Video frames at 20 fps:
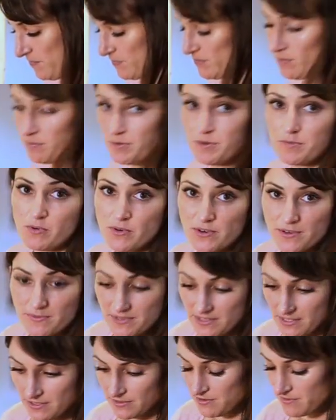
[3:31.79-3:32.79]
Super important
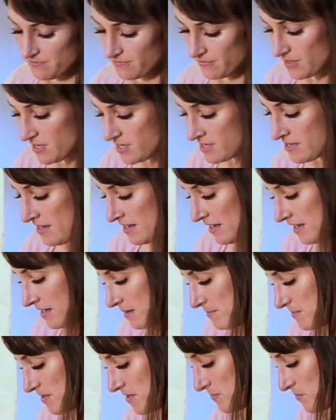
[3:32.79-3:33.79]
with the gluten-free.
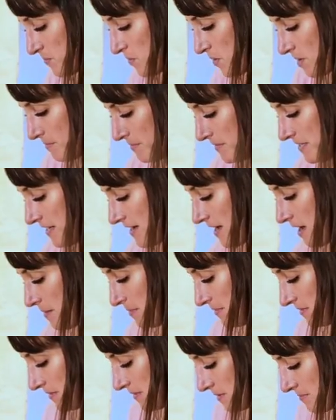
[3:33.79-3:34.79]
I'm just warming it
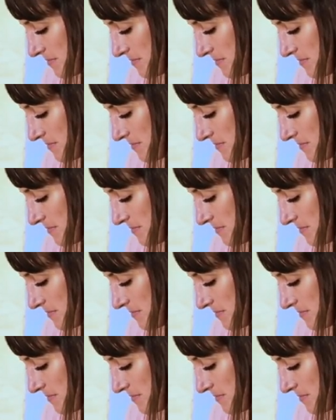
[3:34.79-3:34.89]
up a little